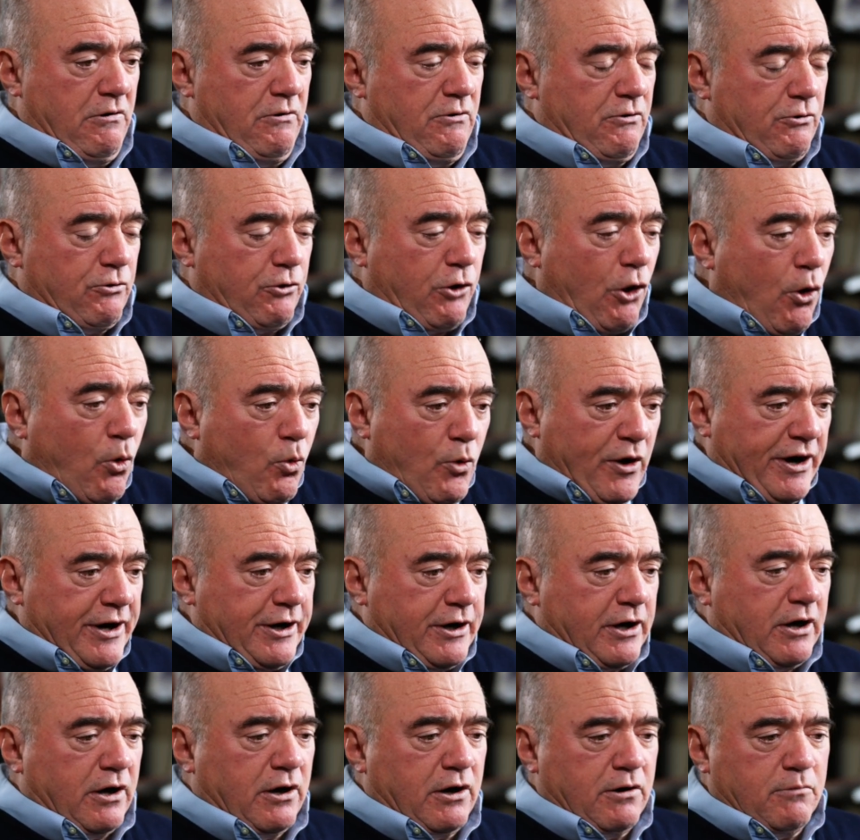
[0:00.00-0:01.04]
low
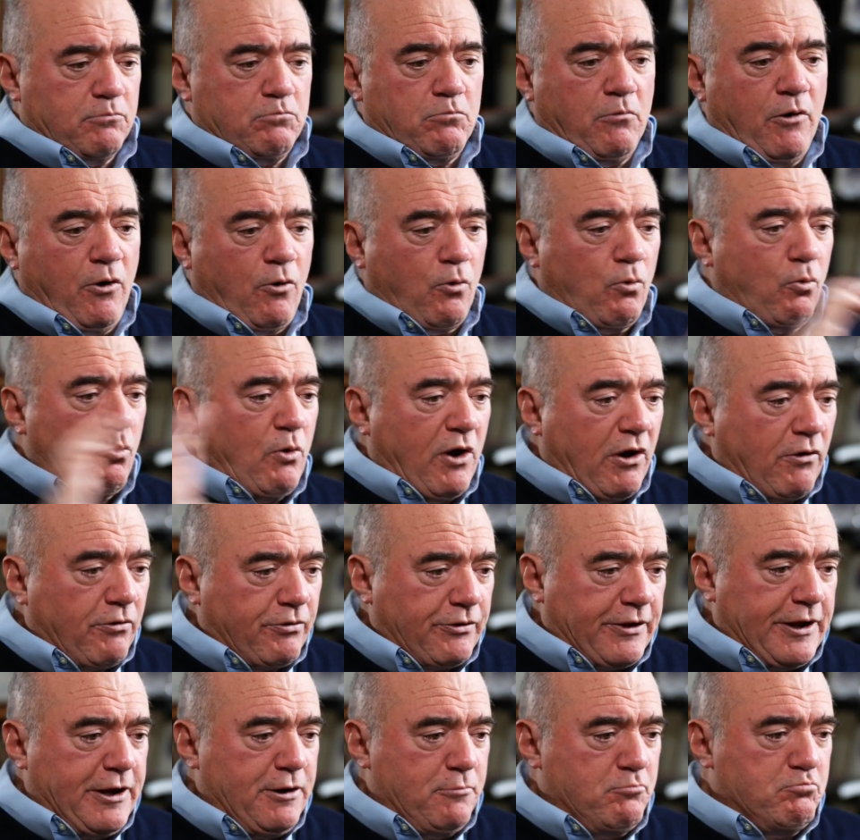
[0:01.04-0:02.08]
income,
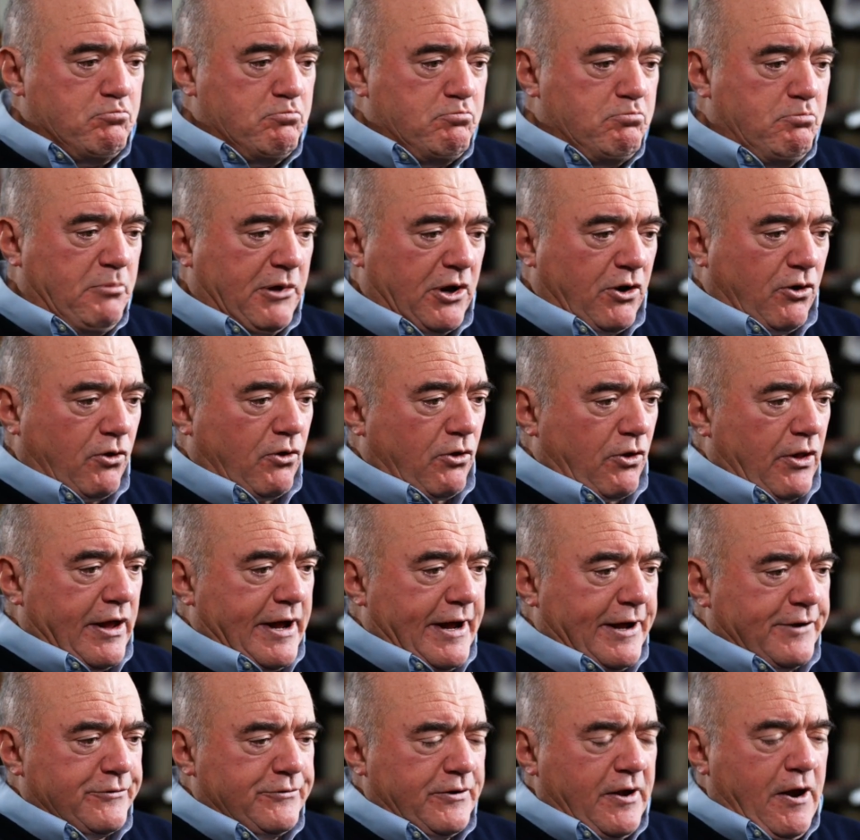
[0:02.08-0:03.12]
wealthy, middle
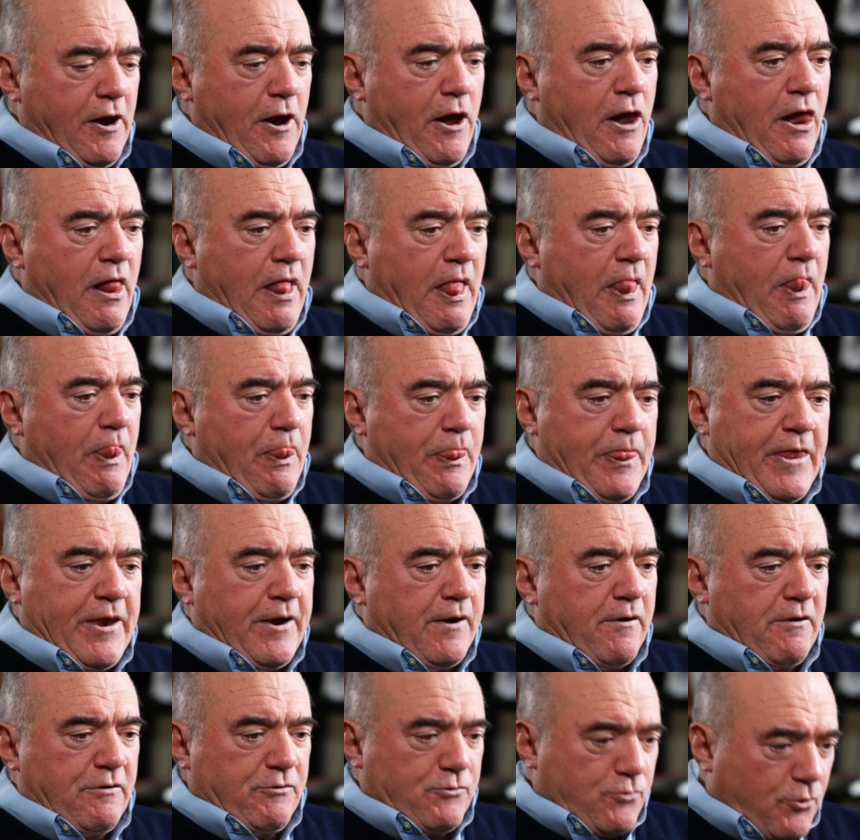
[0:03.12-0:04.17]
class,
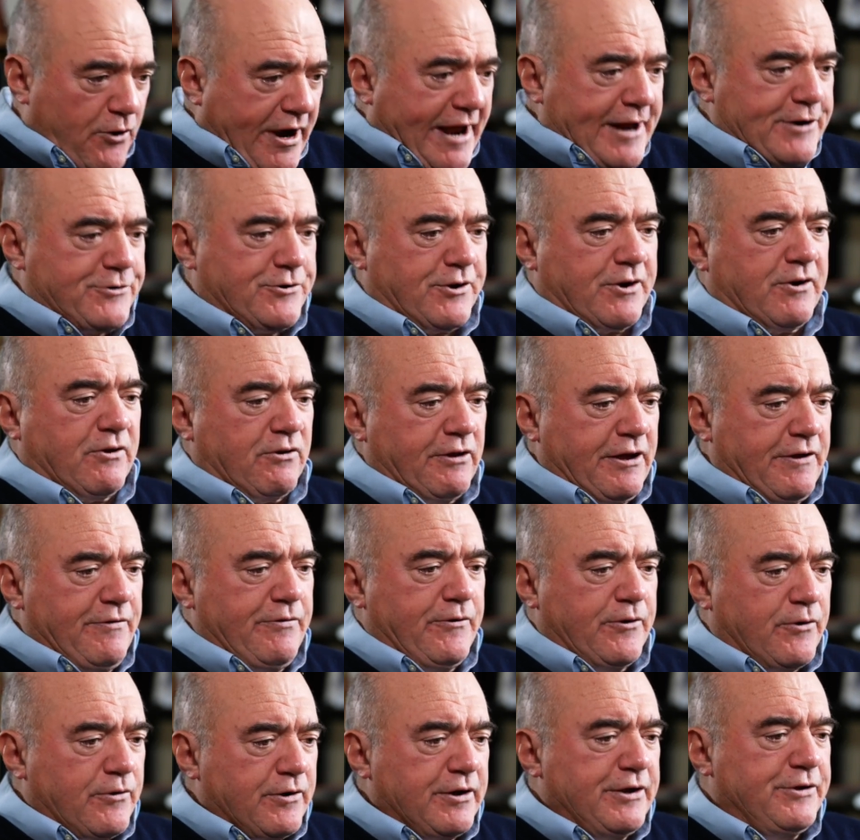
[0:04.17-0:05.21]

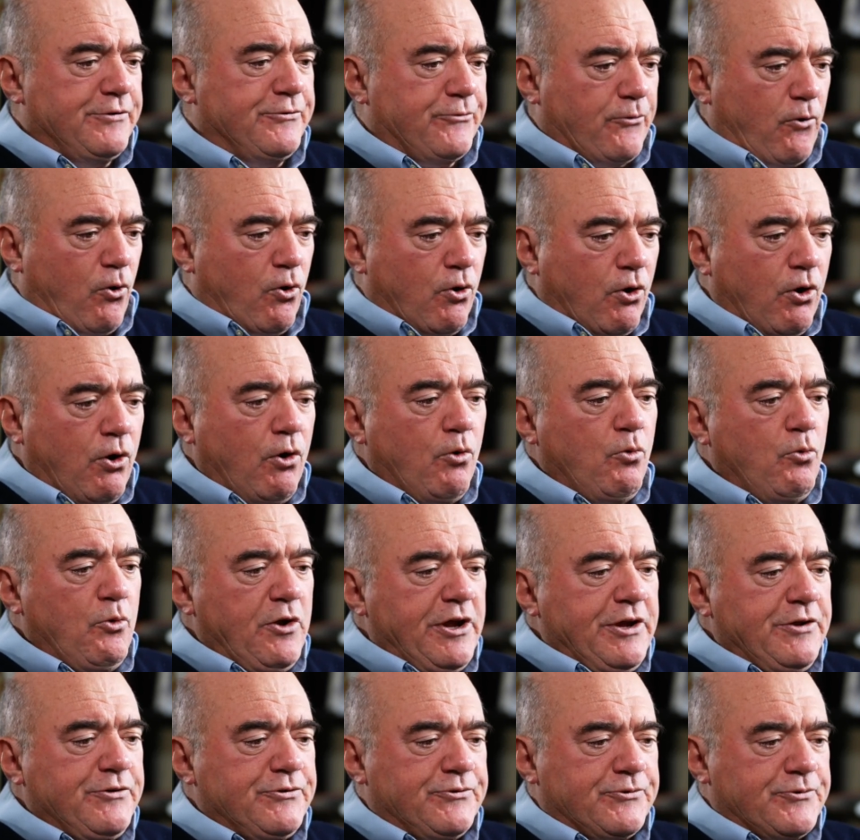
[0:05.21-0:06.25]
there is
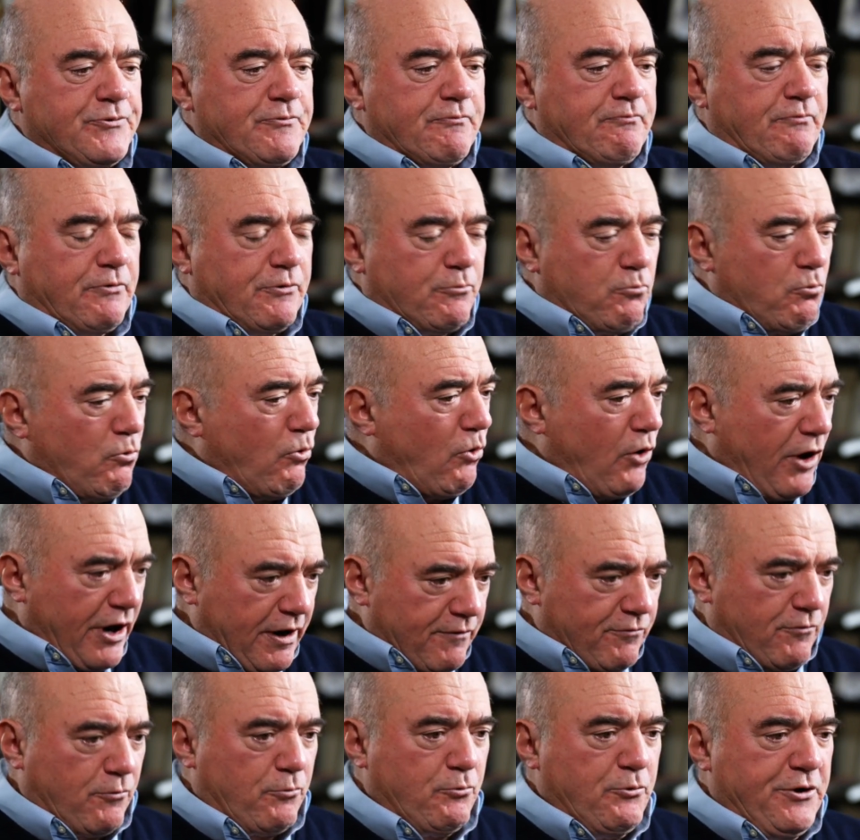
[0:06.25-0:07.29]
always, for
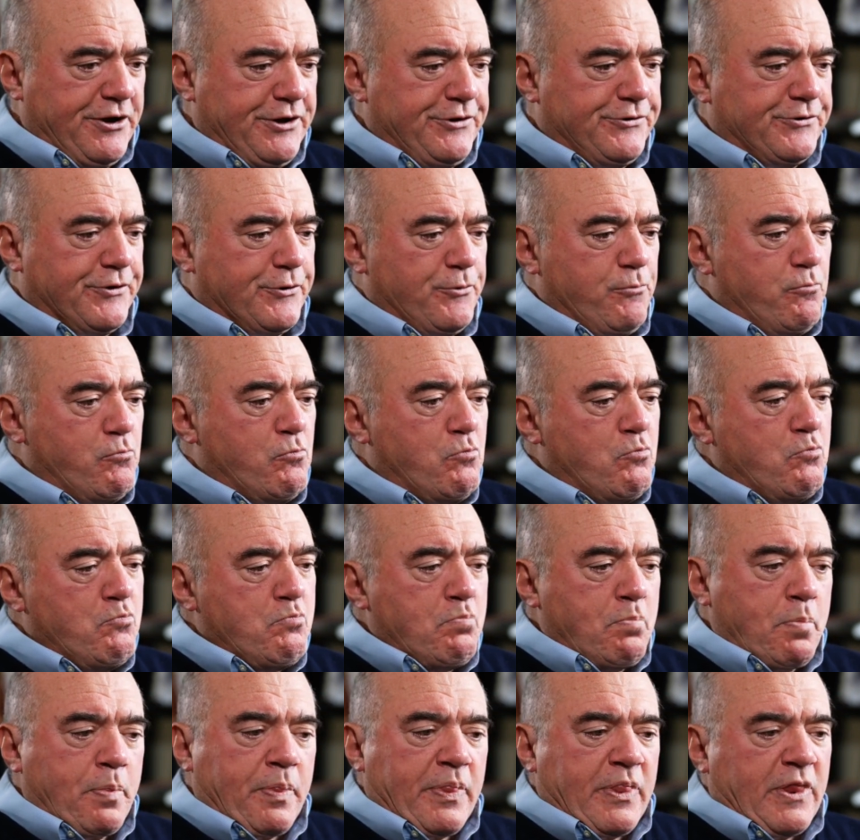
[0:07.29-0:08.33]
whatever reason,
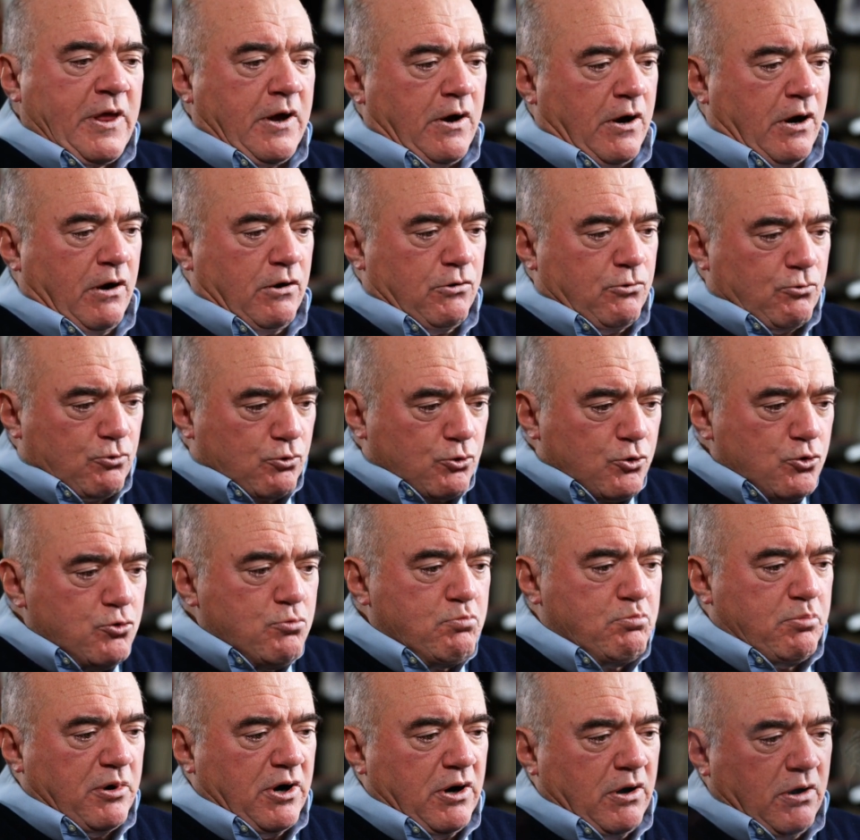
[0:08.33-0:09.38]
a group
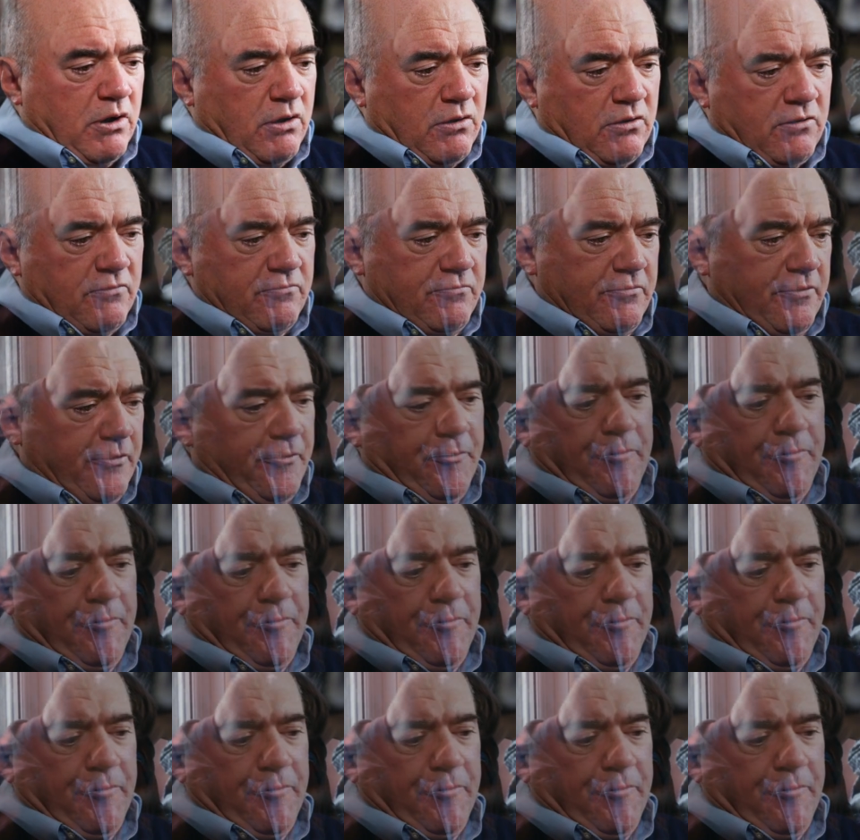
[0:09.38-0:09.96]
of